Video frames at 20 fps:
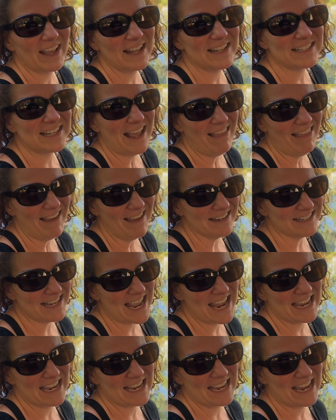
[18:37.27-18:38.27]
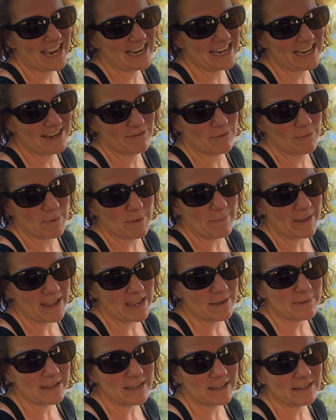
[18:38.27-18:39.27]
it's kind of like taking candy from a
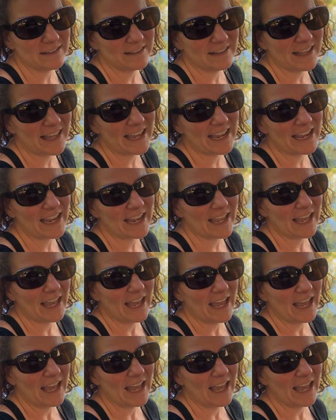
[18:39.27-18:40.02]
baby. Like,